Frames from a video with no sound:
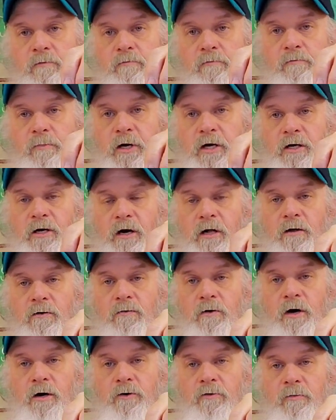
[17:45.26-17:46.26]
Big
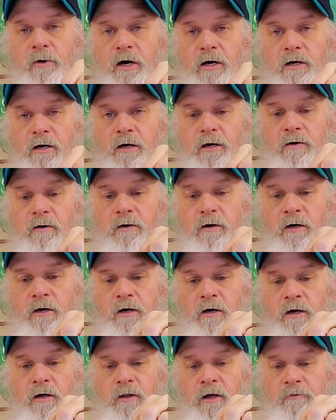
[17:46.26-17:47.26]
Colorado back here.
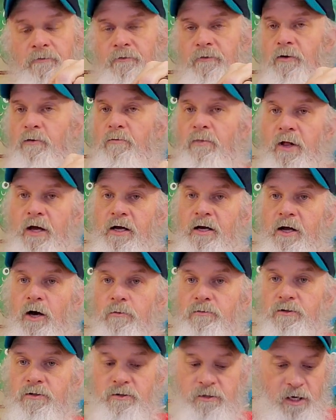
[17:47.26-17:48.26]
That front blade
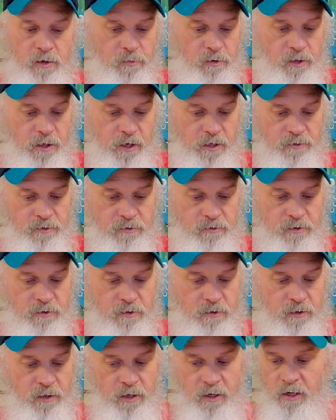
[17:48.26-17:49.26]
helps to stabilize
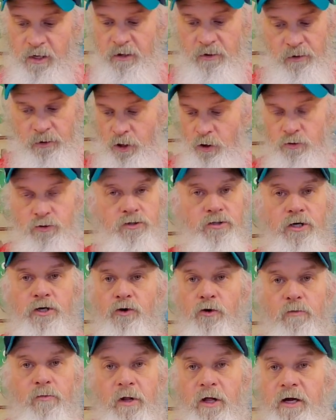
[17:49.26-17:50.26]
it. No
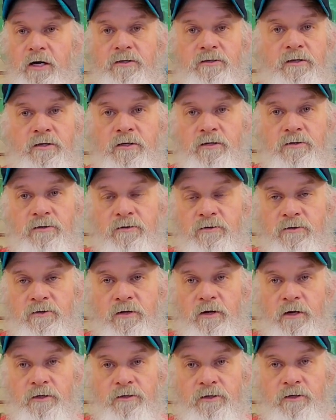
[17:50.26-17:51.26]
single blades in this
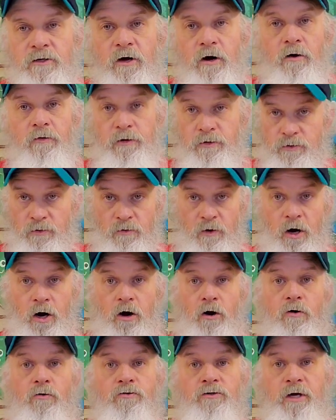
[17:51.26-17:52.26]
selection at all. These are
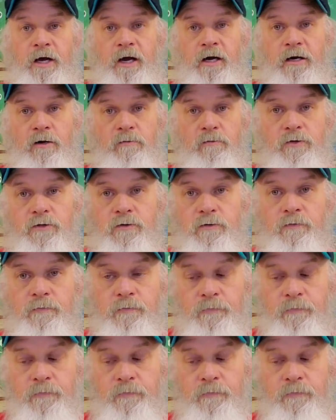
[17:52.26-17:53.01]
all tandems.